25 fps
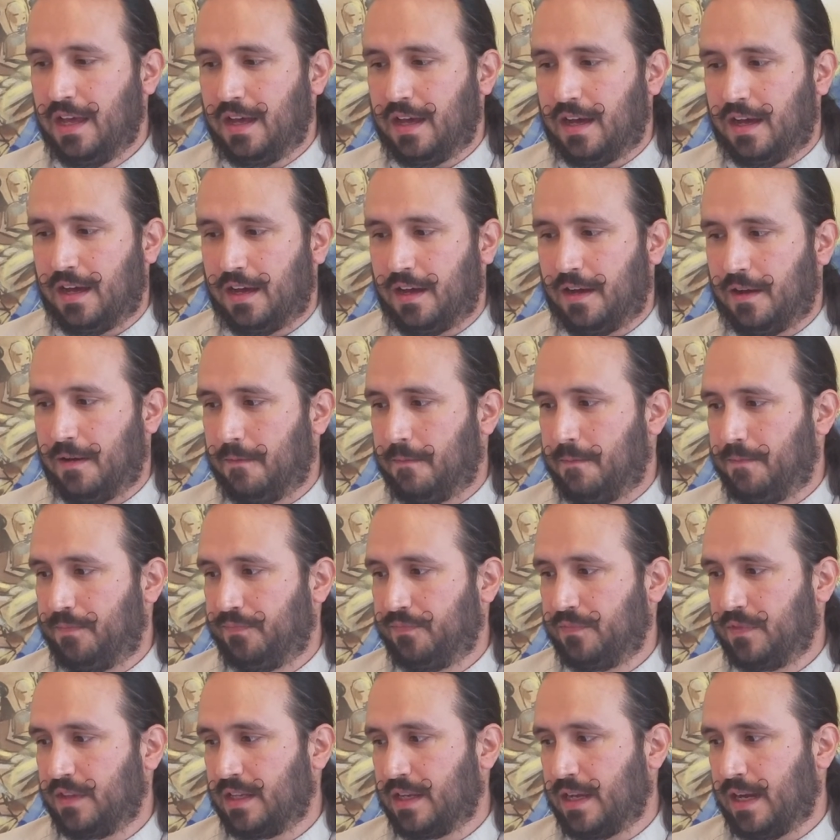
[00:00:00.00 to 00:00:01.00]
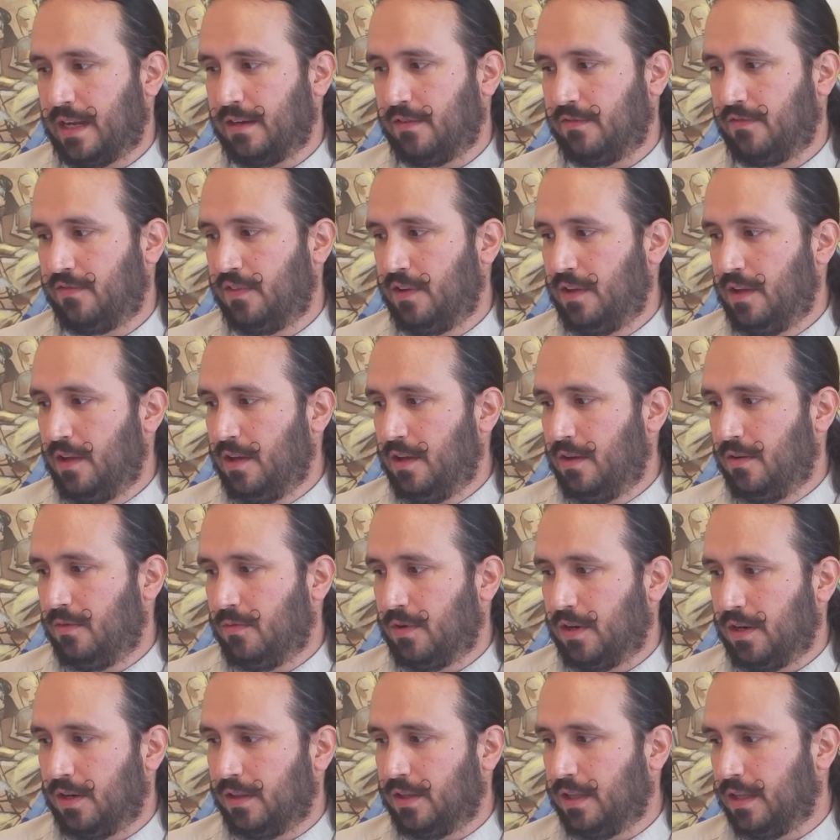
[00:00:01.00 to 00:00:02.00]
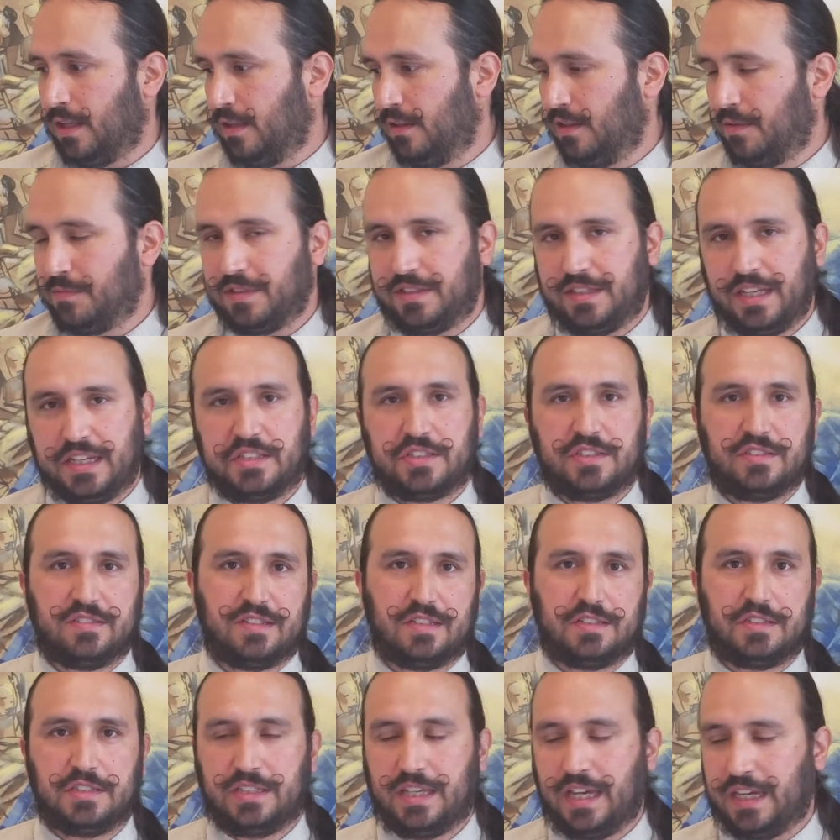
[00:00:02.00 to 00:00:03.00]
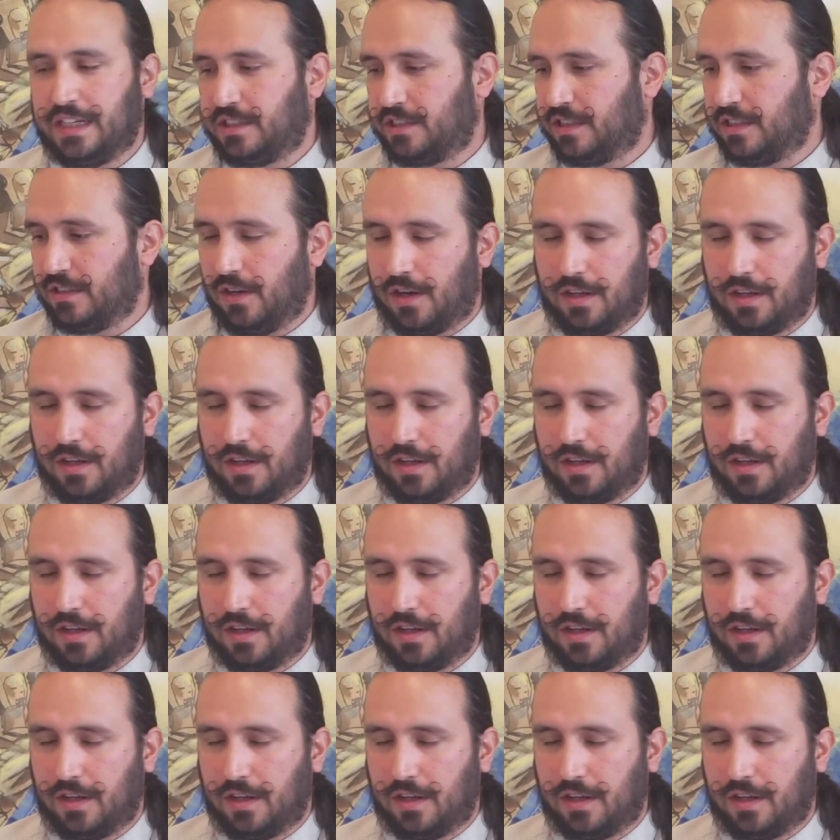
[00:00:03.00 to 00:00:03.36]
Kind of what are the limitations of education?